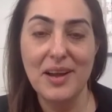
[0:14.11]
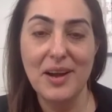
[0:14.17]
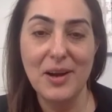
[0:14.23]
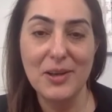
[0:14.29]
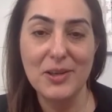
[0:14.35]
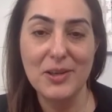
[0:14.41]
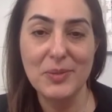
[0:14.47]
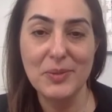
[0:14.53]

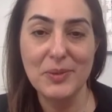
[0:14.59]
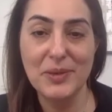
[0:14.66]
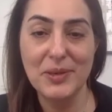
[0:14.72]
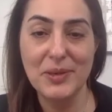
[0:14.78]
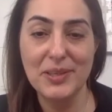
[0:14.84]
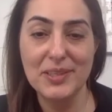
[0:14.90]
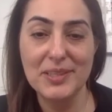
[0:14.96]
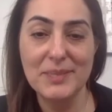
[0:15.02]

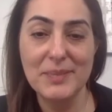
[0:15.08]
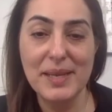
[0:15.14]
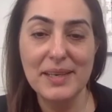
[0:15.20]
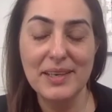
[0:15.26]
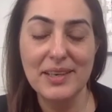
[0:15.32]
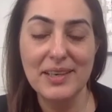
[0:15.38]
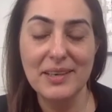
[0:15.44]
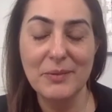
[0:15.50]
entrepreneur
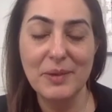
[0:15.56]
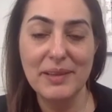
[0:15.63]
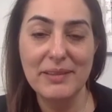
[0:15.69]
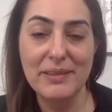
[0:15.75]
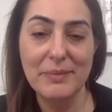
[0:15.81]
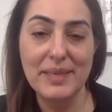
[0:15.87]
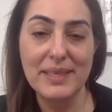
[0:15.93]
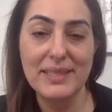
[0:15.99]
speaker
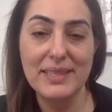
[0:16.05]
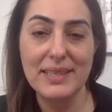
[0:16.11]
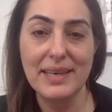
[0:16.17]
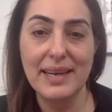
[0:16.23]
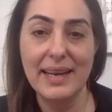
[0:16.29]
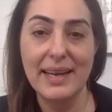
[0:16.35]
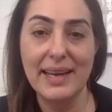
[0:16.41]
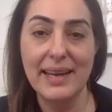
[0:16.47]
with me
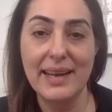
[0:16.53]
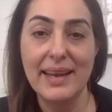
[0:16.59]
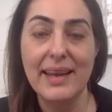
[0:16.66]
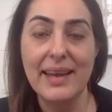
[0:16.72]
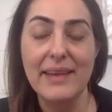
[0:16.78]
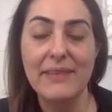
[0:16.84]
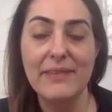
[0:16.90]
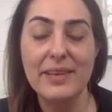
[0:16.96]
today,
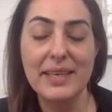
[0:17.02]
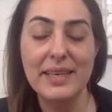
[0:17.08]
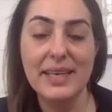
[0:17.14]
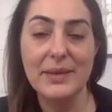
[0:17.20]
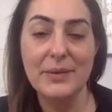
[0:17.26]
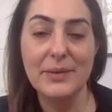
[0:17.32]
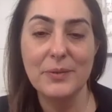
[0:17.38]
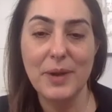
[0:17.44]

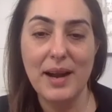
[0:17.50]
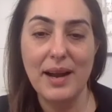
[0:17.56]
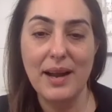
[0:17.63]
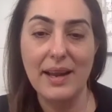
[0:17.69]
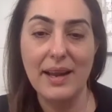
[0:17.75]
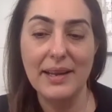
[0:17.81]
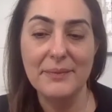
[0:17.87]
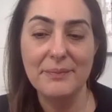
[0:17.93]
Vineet
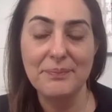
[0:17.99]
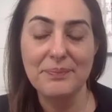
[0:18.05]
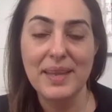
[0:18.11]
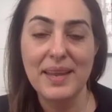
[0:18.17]
Rai.